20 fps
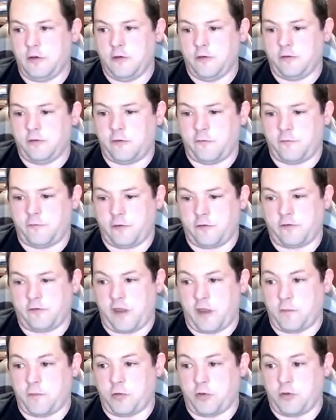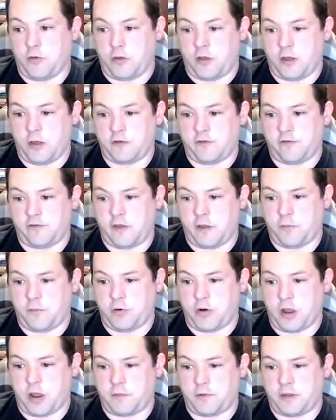So for example, I could say
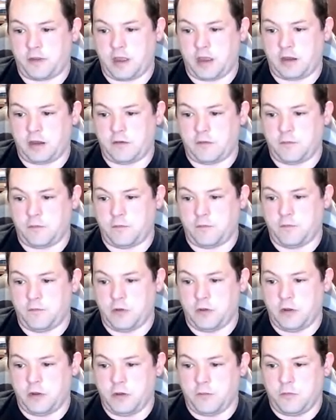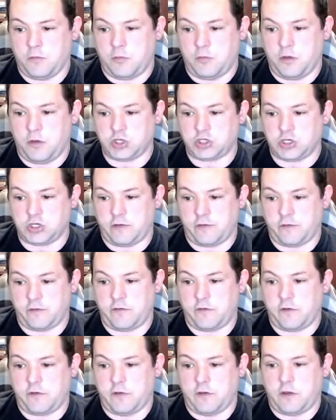propagate
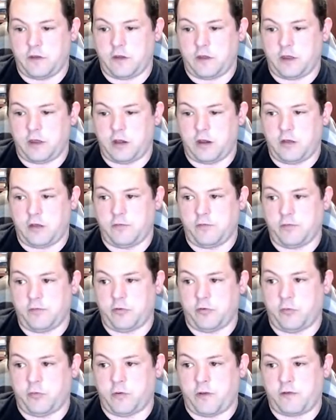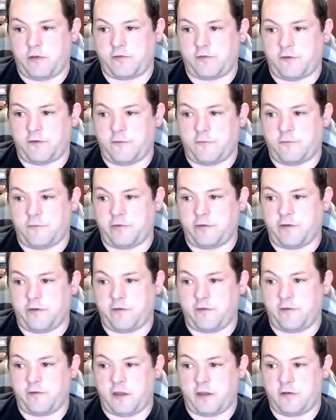permissions, and the rest of the
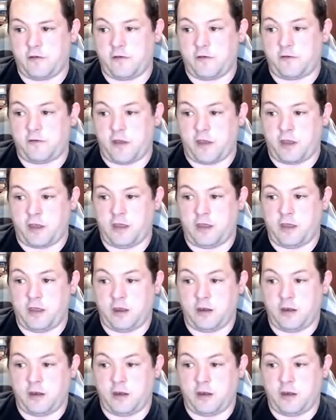stages, i.e.